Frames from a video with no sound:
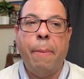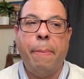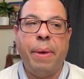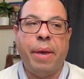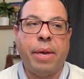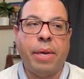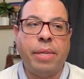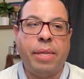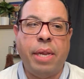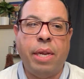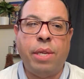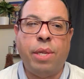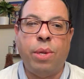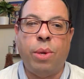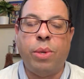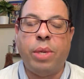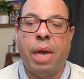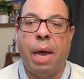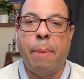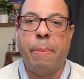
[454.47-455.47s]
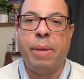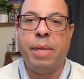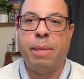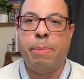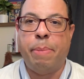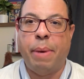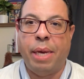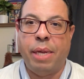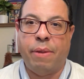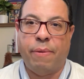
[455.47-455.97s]
because there's no time and
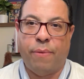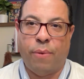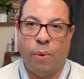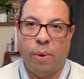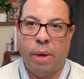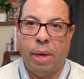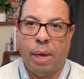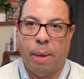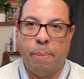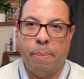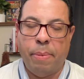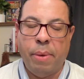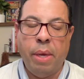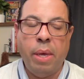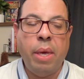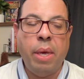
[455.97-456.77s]
space for him.